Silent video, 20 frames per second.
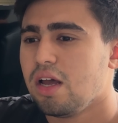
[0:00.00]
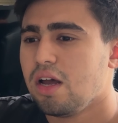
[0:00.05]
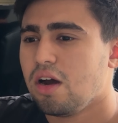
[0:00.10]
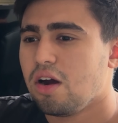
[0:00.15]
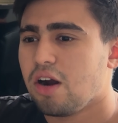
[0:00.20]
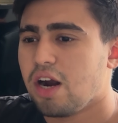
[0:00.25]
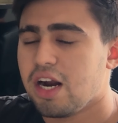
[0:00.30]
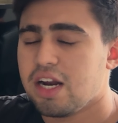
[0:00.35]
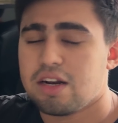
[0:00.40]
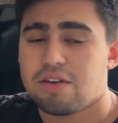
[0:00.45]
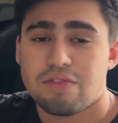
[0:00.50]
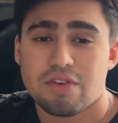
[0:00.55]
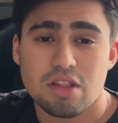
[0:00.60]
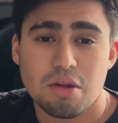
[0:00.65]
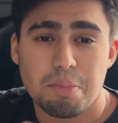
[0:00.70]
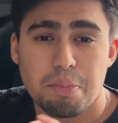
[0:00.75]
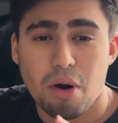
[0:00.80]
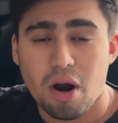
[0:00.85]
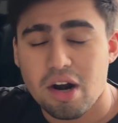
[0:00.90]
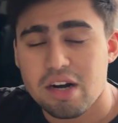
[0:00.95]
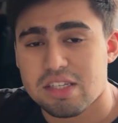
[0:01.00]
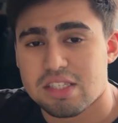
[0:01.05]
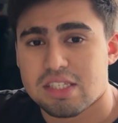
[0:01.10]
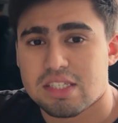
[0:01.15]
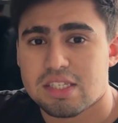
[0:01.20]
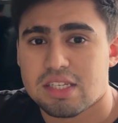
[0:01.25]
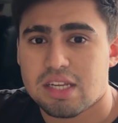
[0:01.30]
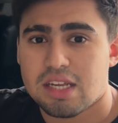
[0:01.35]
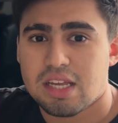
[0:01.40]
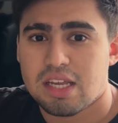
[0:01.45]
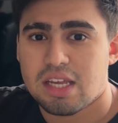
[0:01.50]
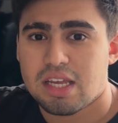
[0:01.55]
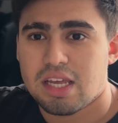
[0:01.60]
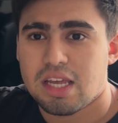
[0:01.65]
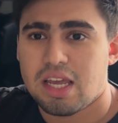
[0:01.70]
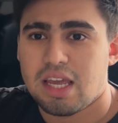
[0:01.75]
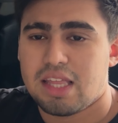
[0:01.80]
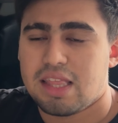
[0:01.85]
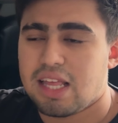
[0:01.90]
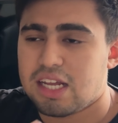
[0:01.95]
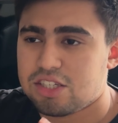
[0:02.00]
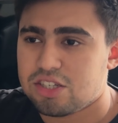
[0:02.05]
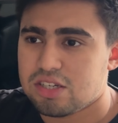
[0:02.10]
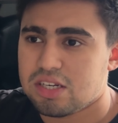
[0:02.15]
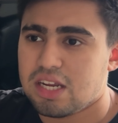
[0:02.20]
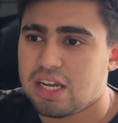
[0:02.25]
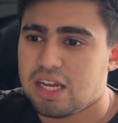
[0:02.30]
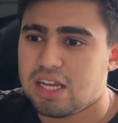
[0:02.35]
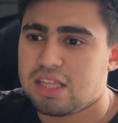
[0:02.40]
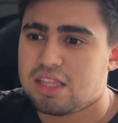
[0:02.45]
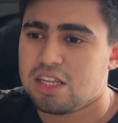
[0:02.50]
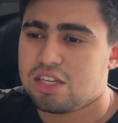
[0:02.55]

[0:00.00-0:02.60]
Alright, for the parts that you need,